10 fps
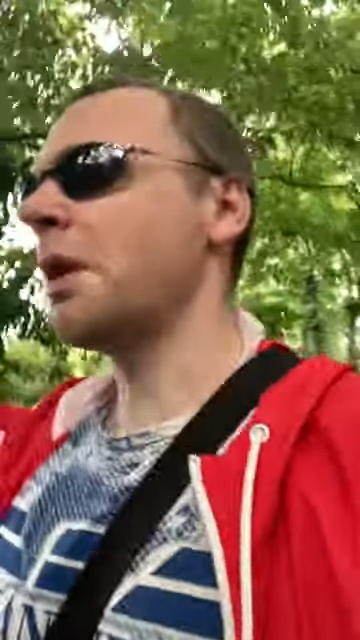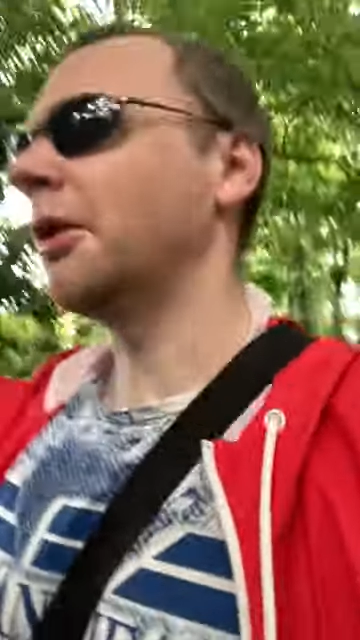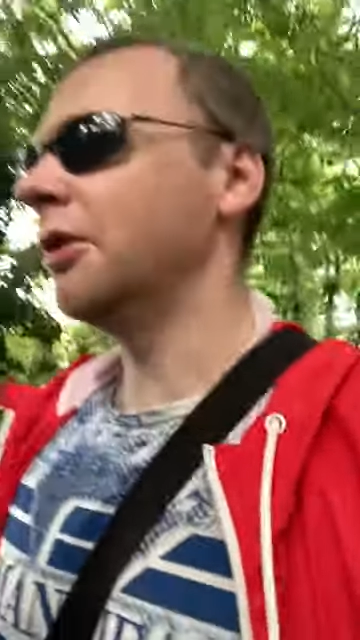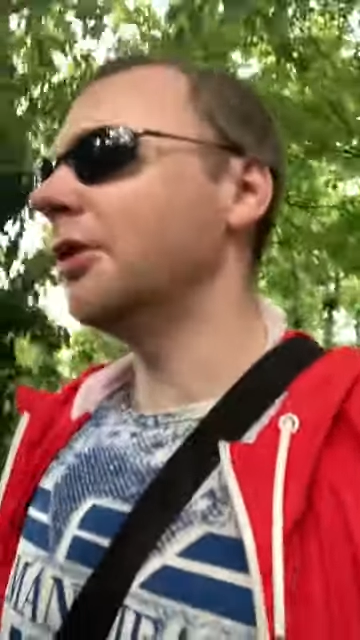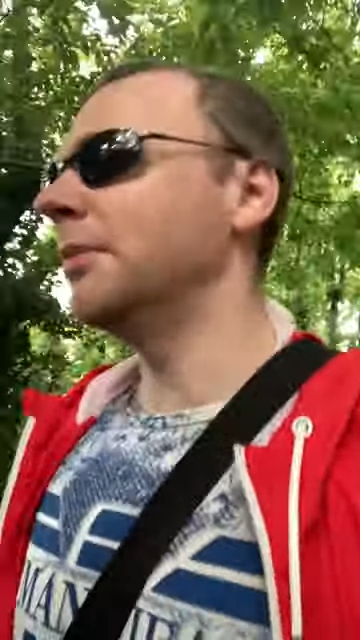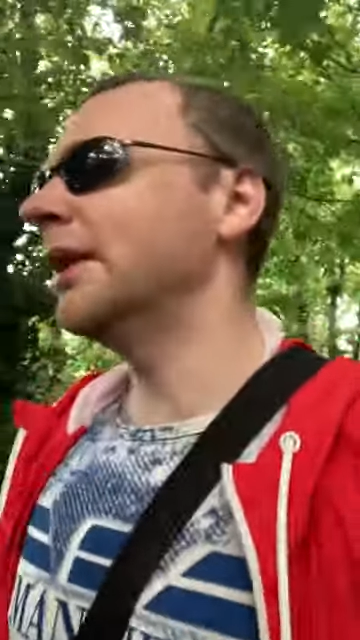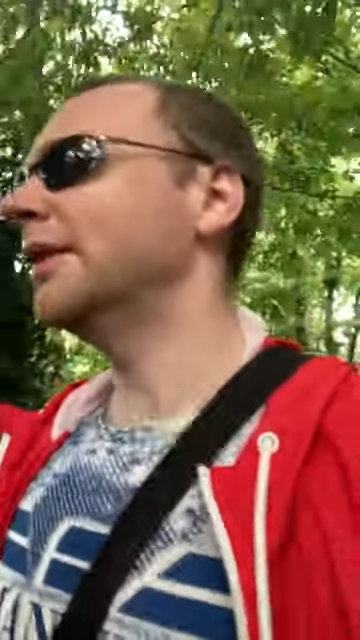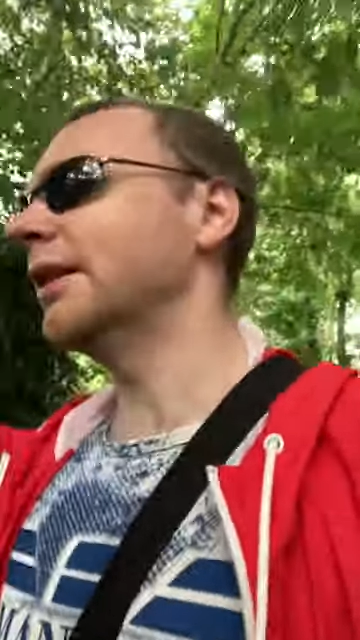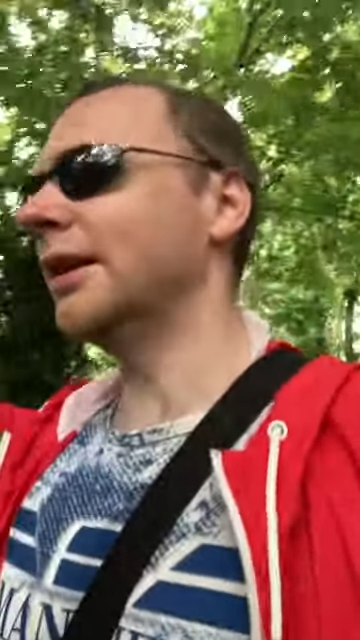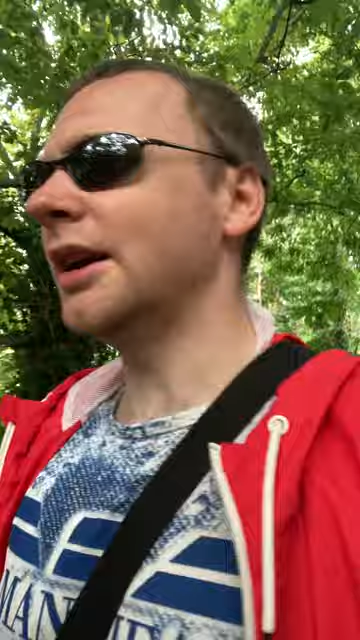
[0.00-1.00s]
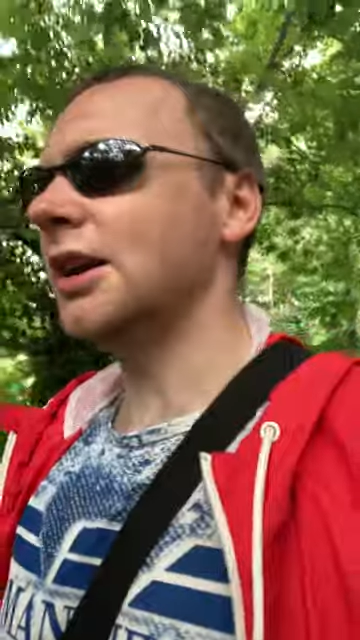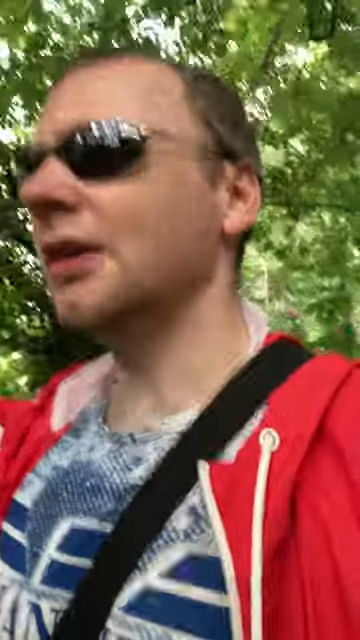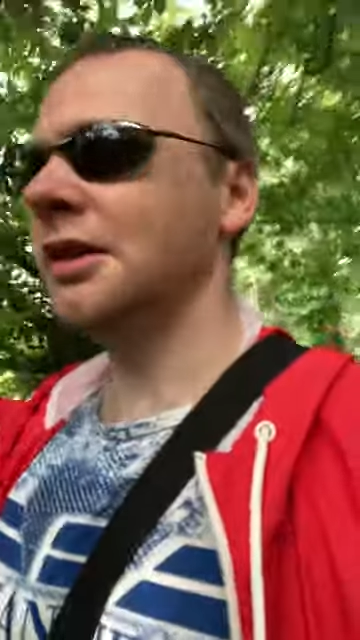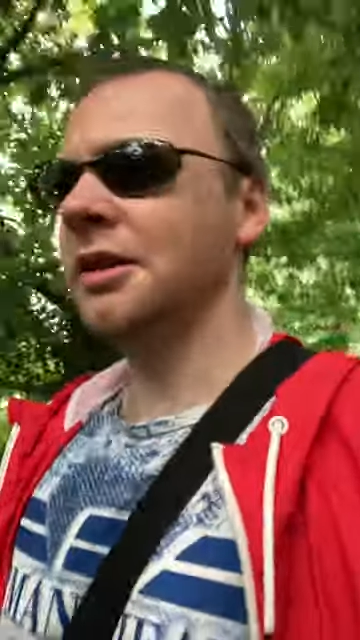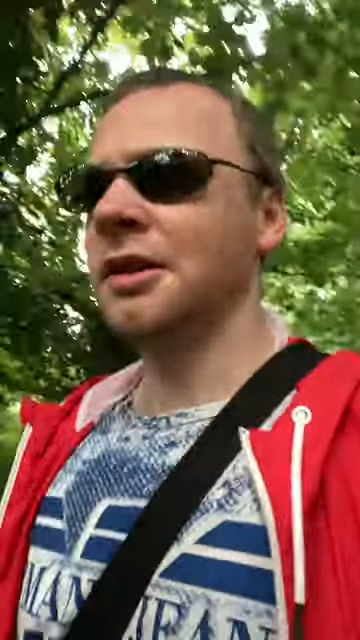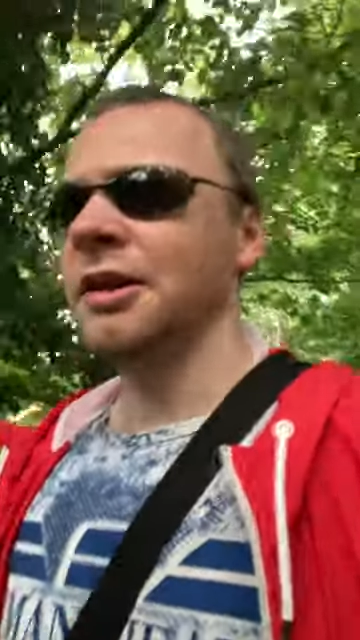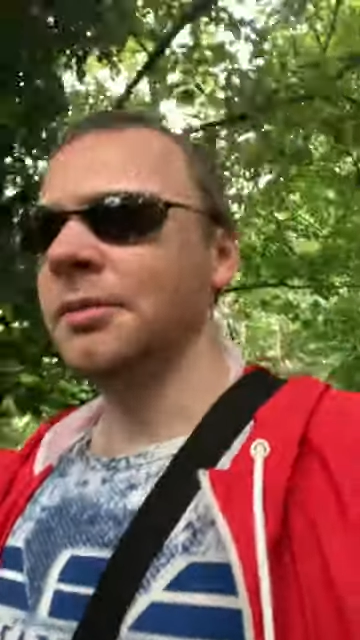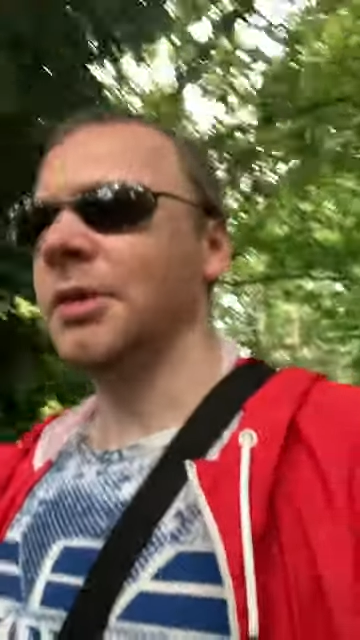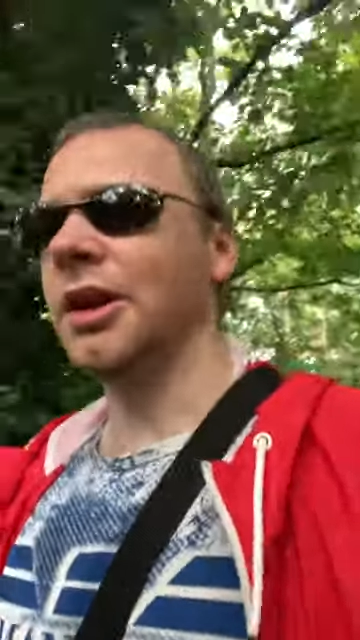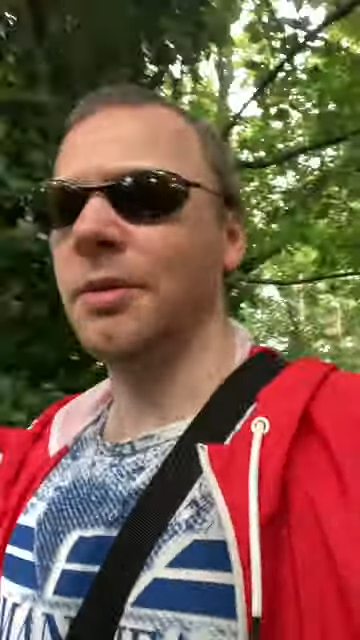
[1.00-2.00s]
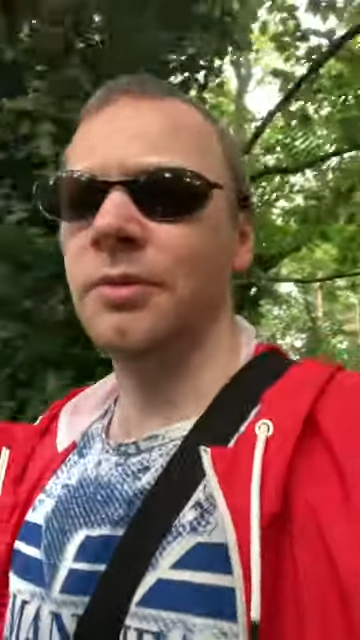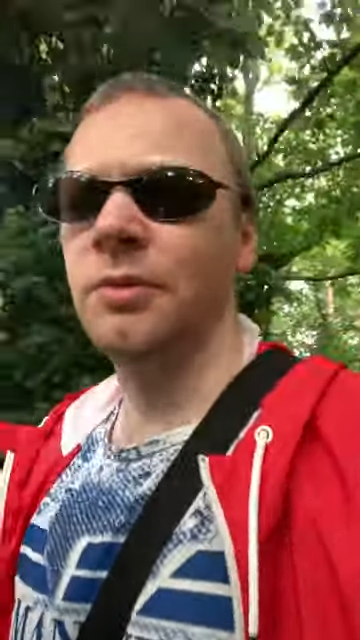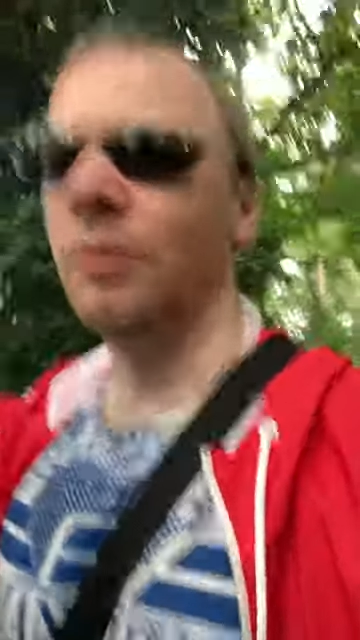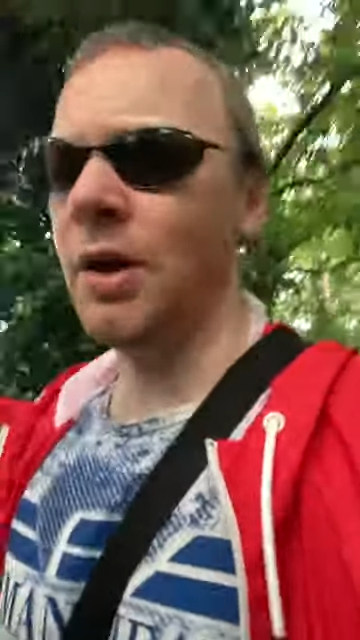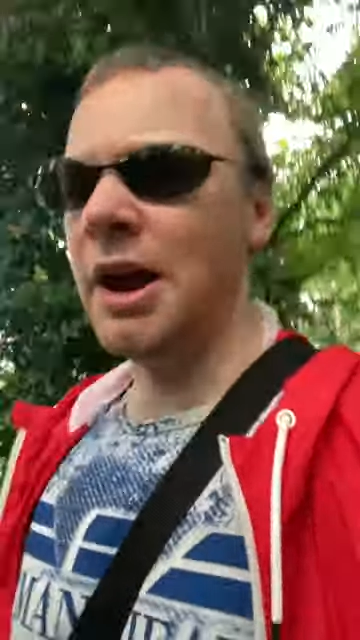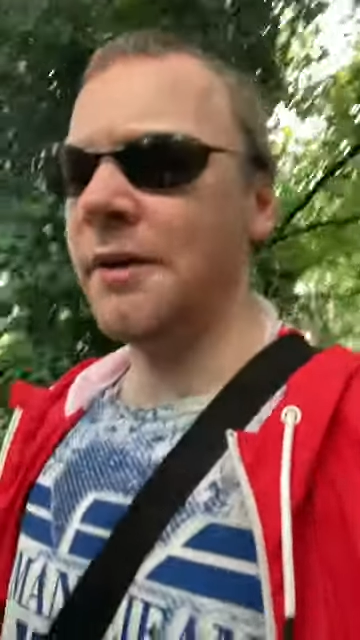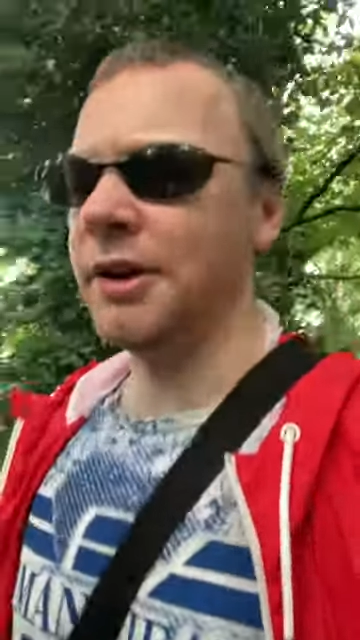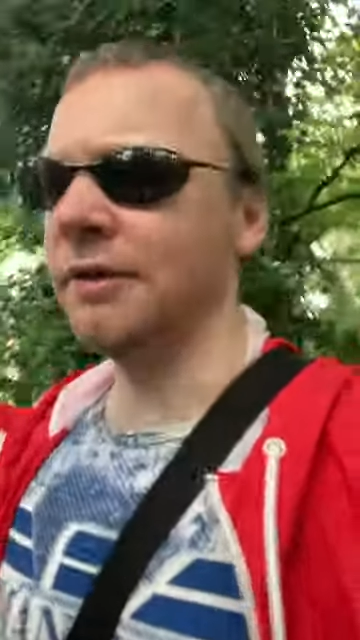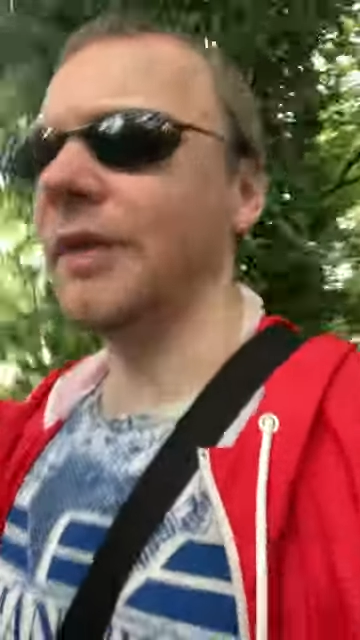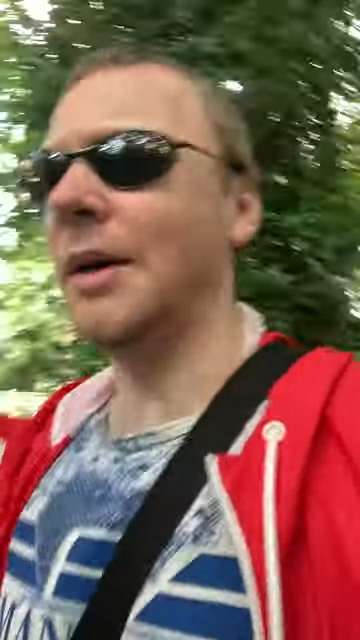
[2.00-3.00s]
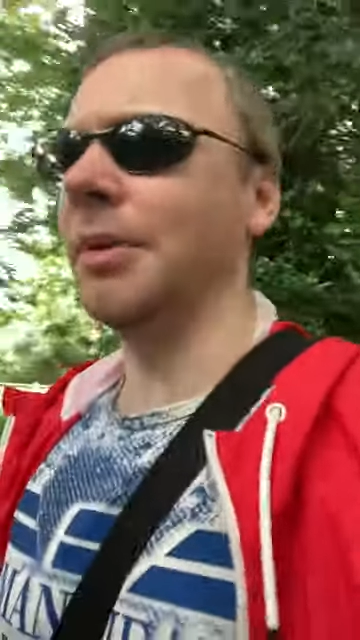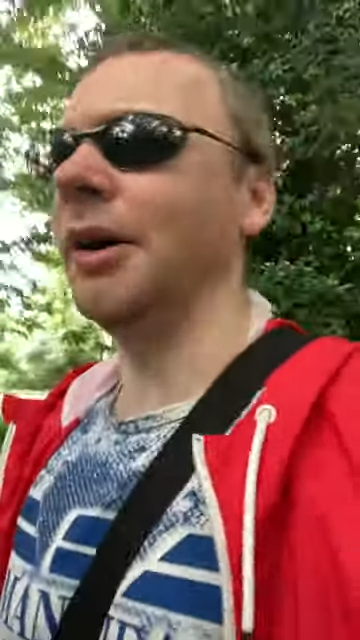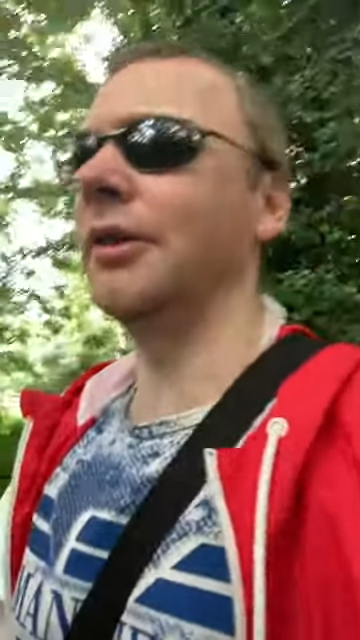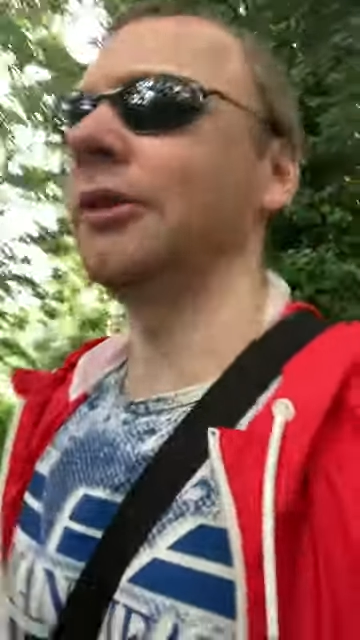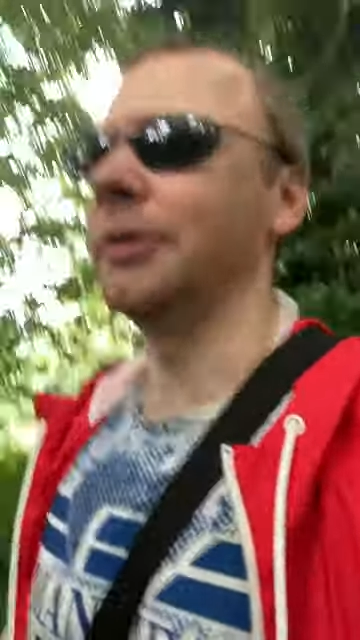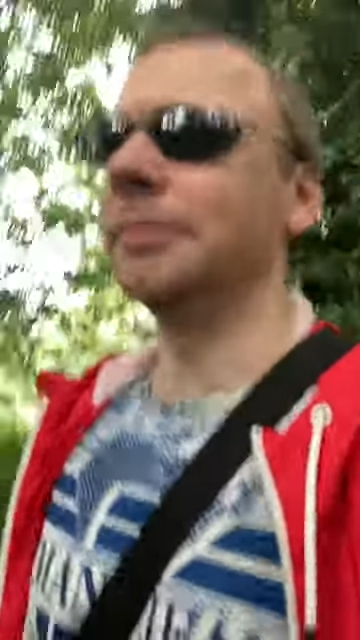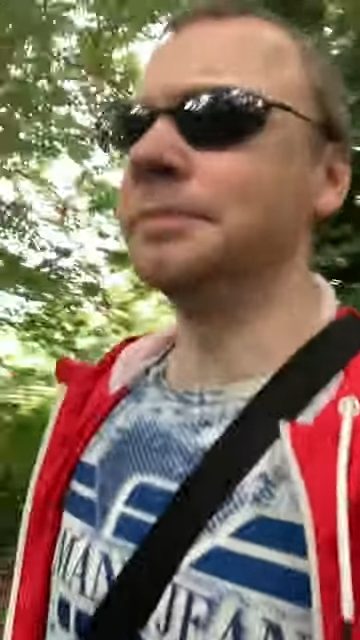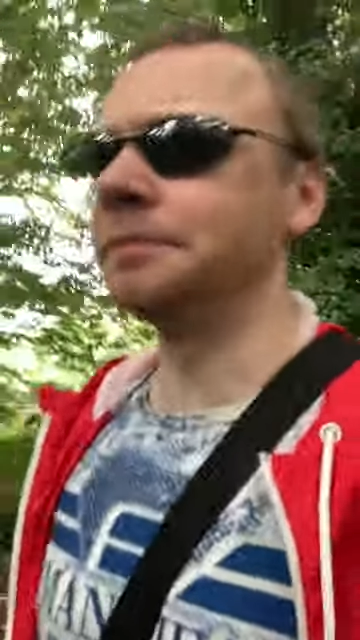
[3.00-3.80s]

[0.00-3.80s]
immediately become wary of that person.